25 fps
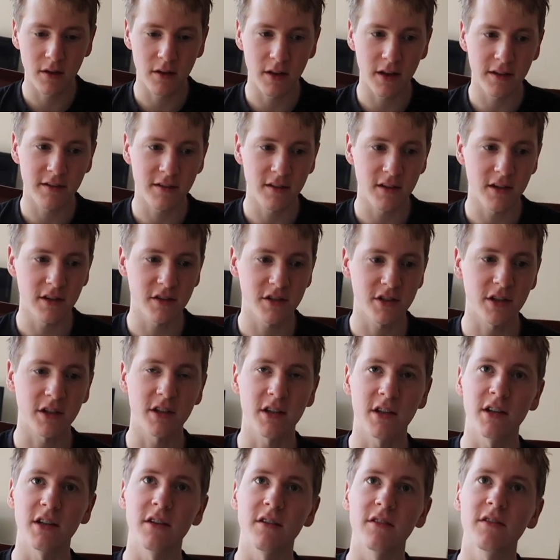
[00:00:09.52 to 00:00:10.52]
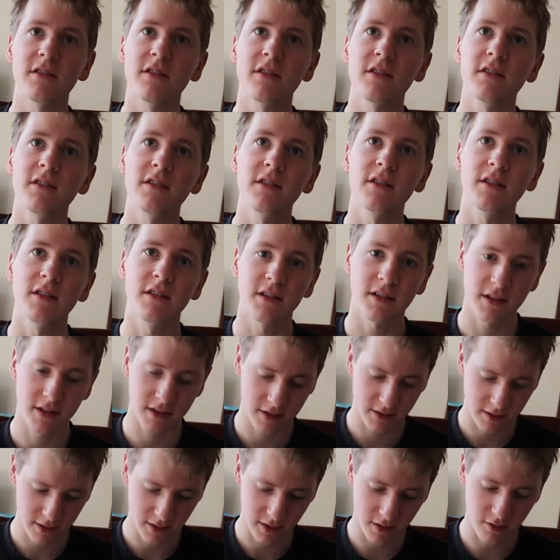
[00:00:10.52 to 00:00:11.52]
No, that's Alicia Keys.
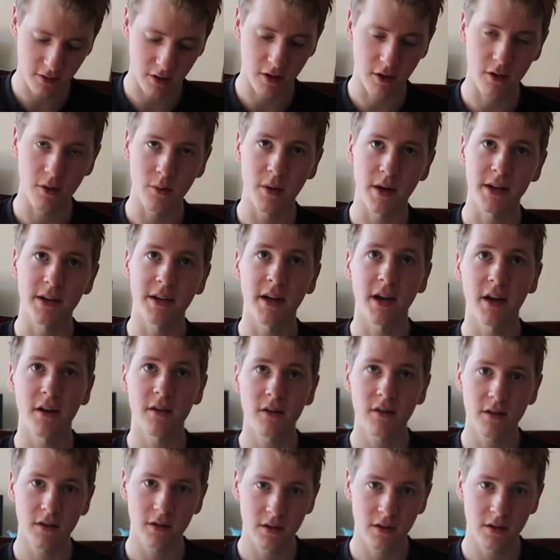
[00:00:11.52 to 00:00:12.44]
Oh, all the way down?